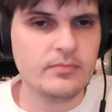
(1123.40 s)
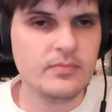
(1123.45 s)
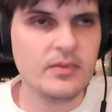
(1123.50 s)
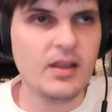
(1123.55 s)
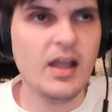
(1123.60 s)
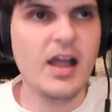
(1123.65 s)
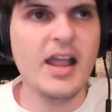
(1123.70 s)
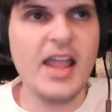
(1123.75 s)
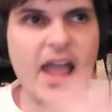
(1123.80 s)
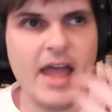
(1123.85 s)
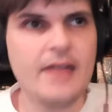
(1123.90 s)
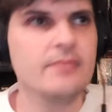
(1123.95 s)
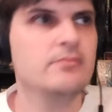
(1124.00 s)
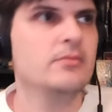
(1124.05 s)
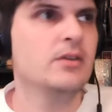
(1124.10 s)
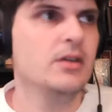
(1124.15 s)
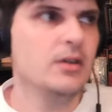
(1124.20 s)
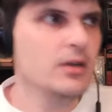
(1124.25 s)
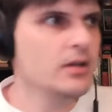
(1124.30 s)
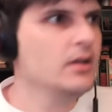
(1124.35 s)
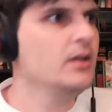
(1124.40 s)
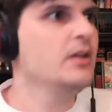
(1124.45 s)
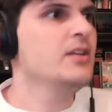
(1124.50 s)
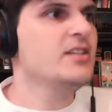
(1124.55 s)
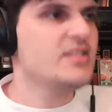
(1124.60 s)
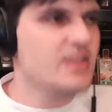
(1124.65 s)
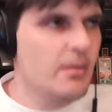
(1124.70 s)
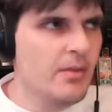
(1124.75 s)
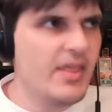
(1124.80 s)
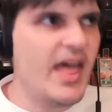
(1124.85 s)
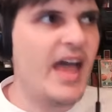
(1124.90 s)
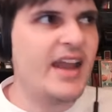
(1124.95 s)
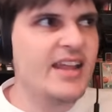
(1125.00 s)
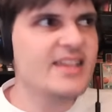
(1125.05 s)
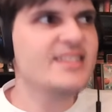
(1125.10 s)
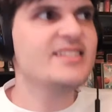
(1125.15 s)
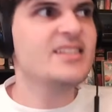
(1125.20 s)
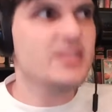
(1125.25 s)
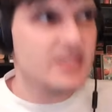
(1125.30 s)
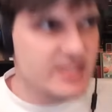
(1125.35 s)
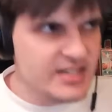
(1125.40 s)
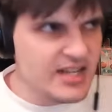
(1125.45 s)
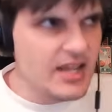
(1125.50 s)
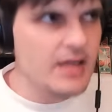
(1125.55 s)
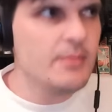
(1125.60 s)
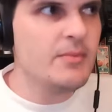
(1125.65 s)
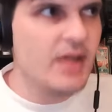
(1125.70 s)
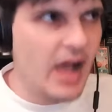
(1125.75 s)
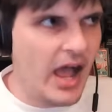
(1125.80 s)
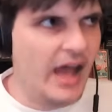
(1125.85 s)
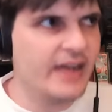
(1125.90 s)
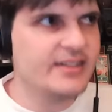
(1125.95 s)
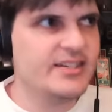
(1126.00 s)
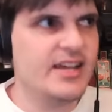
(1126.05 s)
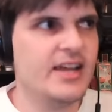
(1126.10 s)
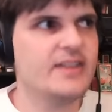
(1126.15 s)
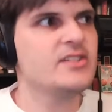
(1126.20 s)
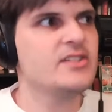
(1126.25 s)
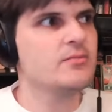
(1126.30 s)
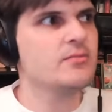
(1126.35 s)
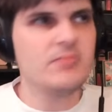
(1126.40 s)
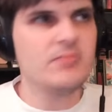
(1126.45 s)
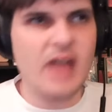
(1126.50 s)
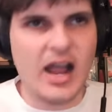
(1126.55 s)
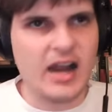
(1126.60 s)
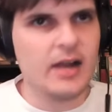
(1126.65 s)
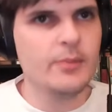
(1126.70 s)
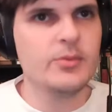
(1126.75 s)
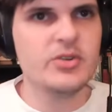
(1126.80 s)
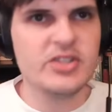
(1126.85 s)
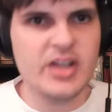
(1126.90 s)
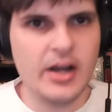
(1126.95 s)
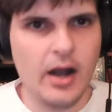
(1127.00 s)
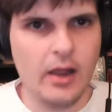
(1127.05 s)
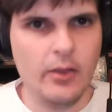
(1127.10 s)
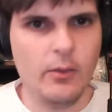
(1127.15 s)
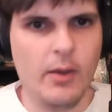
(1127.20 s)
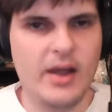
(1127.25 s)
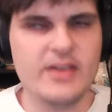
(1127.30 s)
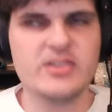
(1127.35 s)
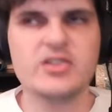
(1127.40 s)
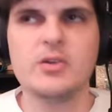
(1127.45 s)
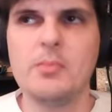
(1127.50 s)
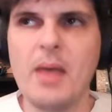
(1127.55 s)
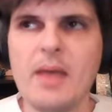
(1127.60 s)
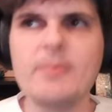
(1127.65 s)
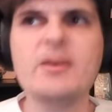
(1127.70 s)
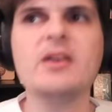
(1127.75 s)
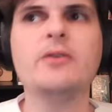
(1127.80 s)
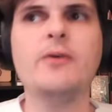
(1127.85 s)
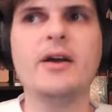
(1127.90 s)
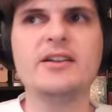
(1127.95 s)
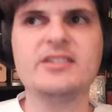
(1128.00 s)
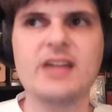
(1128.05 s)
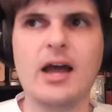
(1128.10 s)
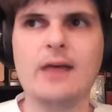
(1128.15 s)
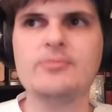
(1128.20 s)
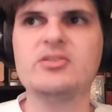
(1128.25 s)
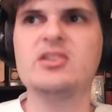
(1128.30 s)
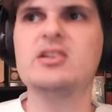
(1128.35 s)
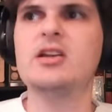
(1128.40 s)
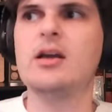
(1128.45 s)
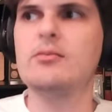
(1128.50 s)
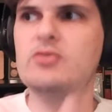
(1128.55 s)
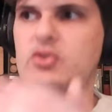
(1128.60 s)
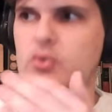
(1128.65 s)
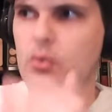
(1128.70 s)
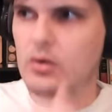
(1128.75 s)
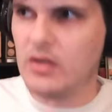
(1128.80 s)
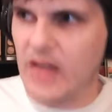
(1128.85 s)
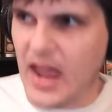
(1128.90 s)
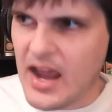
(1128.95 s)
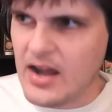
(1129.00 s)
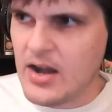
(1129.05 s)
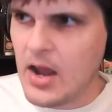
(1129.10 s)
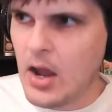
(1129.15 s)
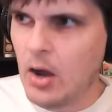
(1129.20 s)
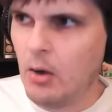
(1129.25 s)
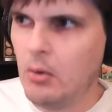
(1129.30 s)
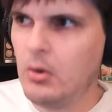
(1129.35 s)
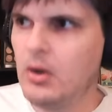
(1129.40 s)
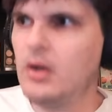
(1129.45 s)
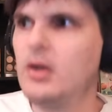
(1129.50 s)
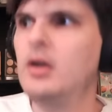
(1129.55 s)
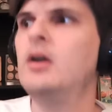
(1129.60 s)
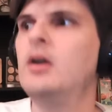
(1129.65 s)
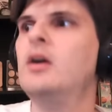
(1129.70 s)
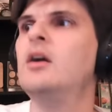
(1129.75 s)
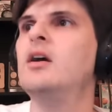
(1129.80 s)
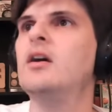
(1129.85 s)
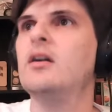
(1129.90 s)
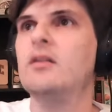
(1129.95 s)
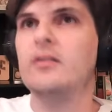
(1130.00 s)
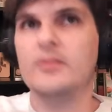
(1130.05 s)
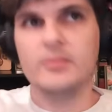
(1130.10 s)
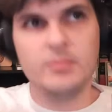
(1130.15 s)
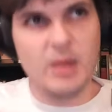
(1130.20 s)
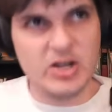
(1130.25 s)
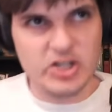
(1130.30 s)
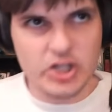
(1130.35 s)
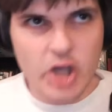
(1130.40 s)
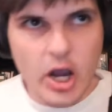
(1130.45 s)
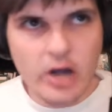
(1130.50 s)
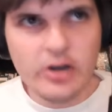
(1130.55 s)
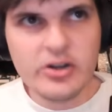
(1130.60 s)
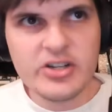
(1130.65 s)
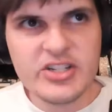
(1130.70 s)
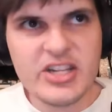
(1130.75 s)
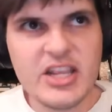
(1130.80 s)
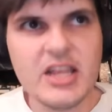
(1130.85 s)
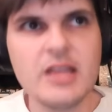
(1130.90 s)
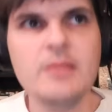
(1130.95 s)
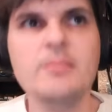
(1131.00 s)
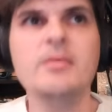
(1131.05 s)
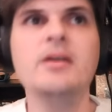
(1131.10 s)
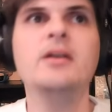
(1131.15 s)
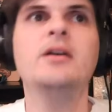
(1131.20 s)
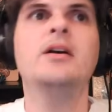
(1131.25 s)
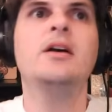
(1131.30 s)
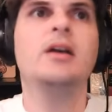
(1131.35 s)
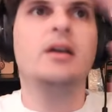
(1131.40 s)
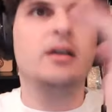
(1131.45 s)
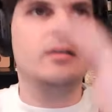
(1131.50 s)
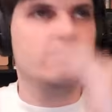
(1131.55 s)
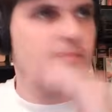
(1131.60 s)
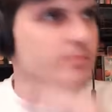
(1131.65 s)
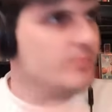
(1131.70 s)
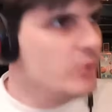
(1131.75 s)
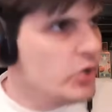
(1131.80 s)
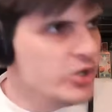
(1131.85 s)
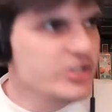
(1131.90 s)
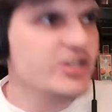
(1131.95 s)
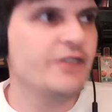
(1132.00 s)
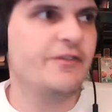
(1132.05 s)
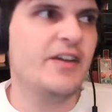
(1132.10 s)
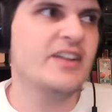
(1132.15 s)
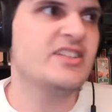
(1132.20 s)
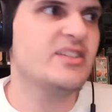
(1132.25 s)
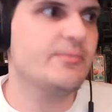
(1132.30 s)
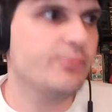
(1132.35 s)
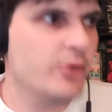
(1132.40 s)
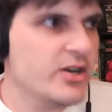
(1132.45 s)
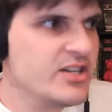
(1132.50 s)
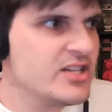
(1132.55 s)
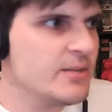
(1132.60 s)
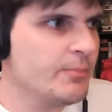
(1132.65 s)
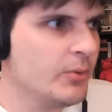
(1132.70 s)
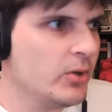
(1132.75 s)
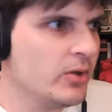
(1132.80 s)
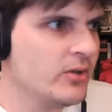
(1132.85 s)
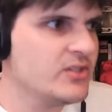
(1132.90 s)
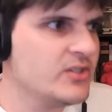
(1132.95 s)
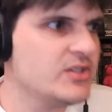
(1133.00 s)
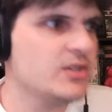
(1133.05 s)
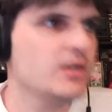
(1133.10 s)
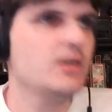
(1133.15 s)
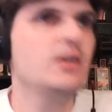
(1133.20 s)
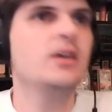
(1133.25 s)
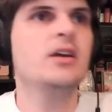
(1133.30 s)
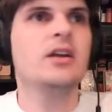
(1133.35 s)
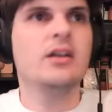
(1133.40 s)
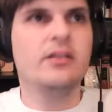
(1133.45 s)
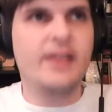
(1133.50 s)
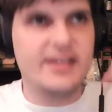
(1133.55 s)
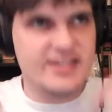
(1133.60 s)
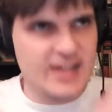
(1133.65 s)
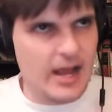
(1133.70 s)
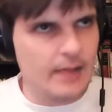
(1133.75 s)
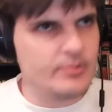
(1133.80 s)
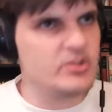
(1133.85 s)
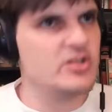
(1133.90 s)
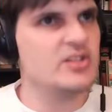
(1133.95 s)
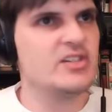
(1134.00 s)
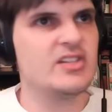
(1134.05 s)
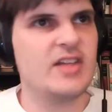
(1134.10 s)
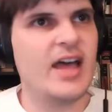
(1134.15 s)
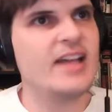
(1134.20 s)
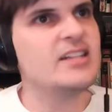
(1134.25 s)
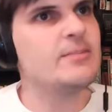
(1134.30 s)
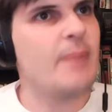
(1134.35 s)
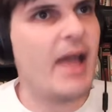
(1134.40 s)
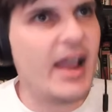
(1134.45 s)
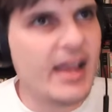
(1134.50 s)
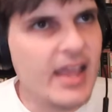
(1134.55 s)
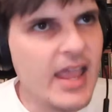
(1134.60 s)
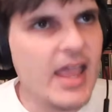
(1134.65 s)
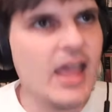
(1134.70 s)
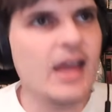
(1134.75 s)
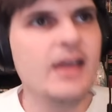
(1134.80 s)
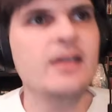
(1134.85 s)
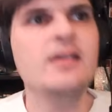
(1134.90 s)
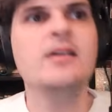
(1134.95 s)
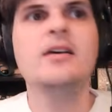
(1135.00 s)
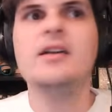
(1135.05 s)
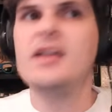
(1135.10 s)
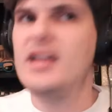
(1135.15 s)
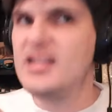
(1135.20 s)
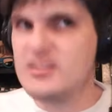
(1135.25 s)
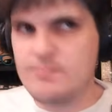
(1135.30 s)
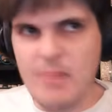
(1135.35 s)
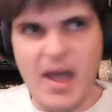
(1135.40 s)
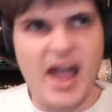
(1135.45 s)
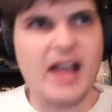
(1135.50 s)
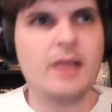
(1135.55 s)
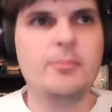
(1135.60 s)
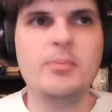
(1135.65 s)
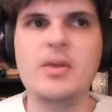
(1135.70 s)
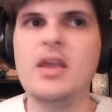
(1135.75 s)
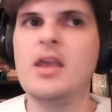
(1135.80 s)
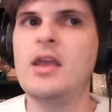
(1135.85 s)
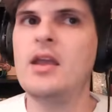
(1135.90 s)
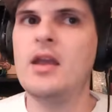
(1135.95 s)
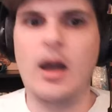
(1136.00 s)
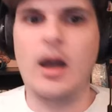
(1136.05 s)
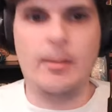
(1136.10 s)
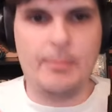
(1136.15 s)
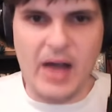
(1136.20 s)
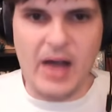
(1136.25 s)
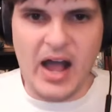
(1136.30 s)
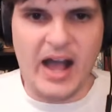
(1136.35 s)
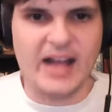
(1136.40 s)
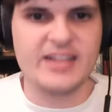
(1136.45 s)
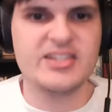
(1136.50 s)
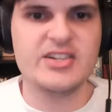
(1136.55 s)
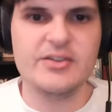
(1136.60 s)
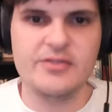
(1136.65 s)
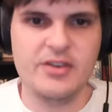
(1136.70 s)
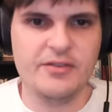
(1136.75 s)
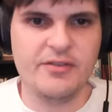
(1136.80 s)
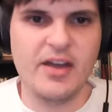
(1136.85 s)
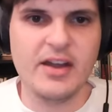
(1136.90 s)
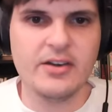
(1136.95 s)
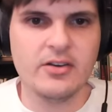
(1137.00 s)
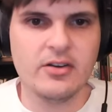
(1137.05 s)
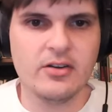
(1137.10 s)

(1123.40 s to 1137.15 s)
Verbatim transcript: Again, some of that is team context. Not going to pretend otherwise. So maybe Klay Thompson comes to Orlando, much younger team, good defensive principles. Klay Thompson slides back in, is back being a positive defender.